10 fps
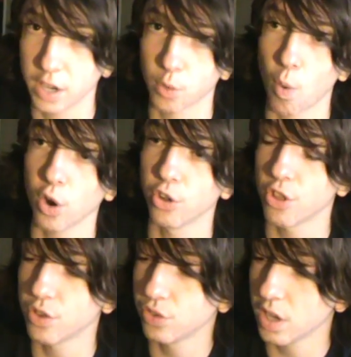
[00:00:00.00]
and you're walking
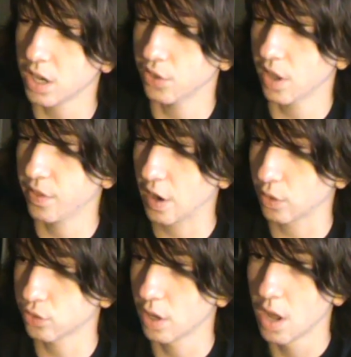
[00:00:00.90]
through the cities and
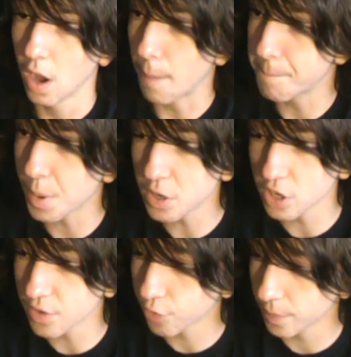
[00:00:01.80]
there's a bunch
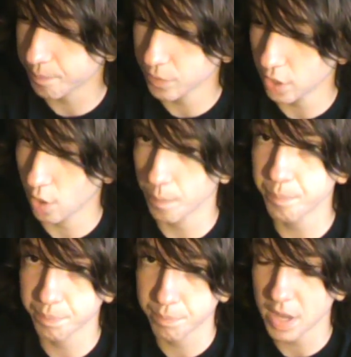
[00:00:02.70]
of different,
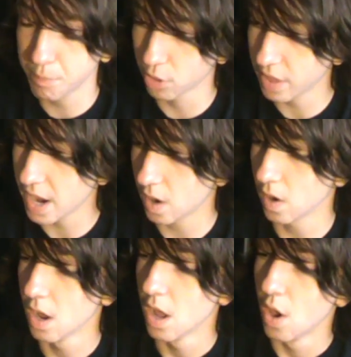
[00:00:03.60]
people
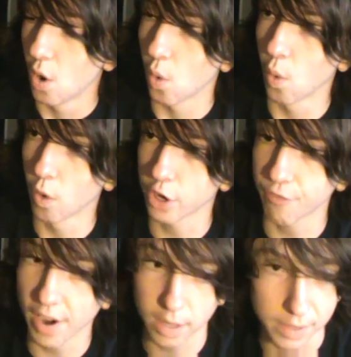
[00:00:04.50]
there. Or you're
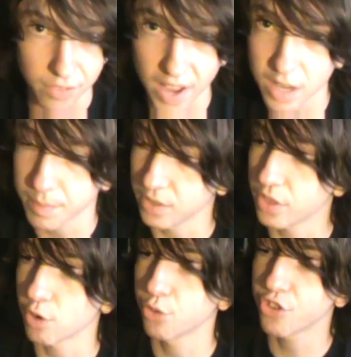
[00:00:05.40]
fighting a bunch of enemies.
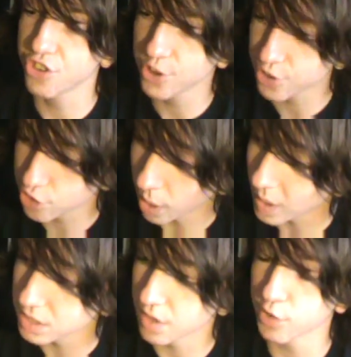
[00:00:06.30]
There's
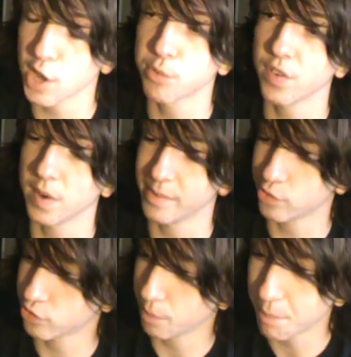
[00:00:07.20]
tons of different types of
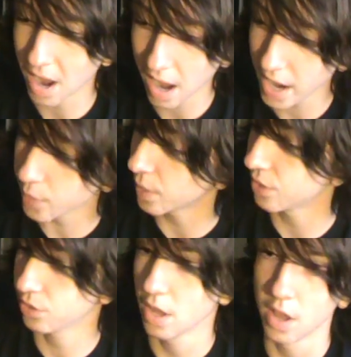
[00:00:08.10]
enemies. There's the
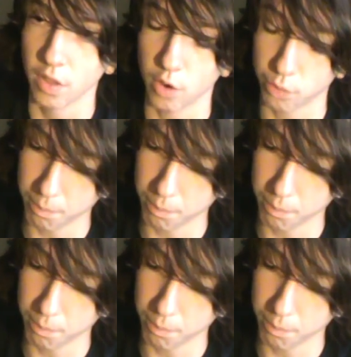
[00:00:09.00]
pirates. There's